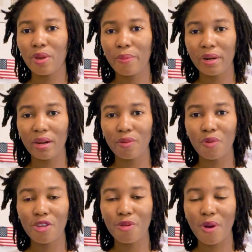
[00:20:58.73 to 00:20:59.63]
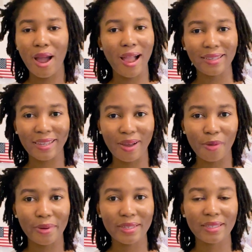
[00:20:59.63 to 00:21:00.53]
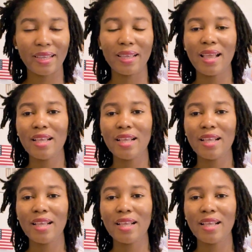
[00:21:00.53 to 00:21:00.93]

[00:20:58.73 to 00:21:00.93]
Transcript: better than where you are, as I always say.